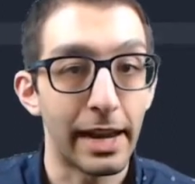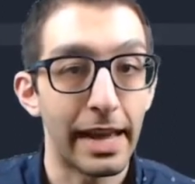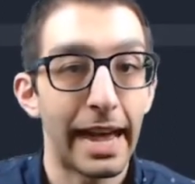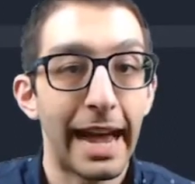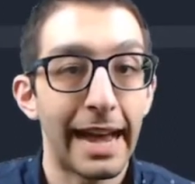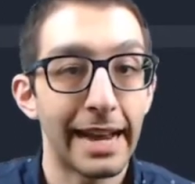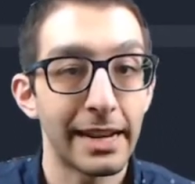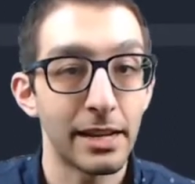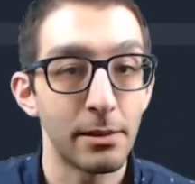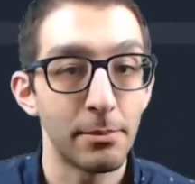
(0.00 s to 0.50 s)
to
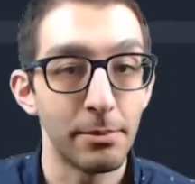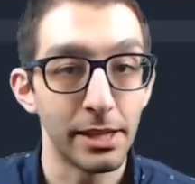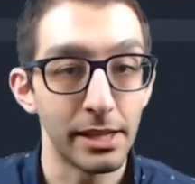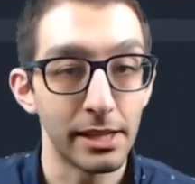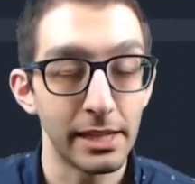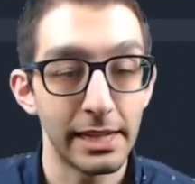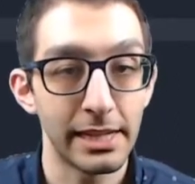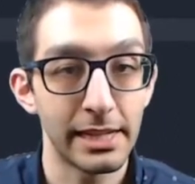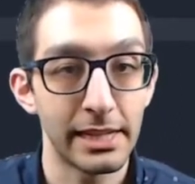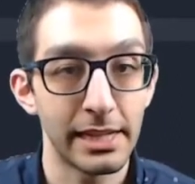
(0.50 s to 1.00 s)
add an
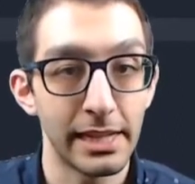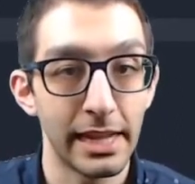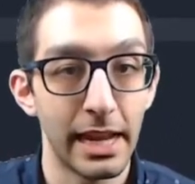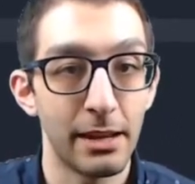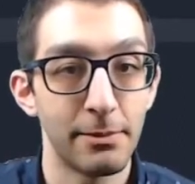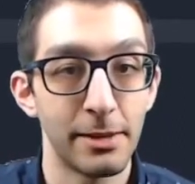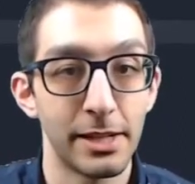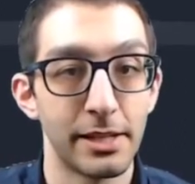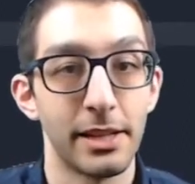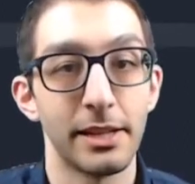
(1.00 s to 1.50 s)
ability into the
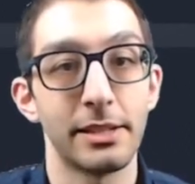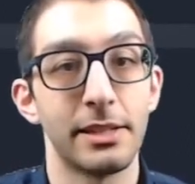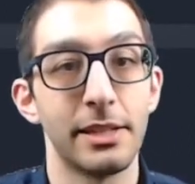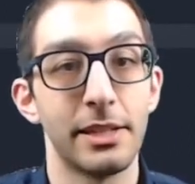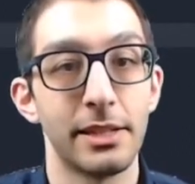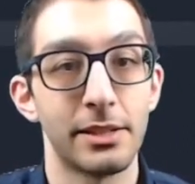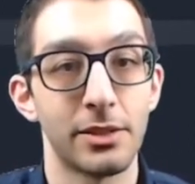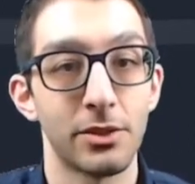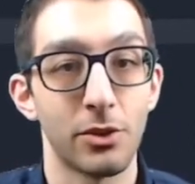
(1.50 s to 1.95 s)
game that does this,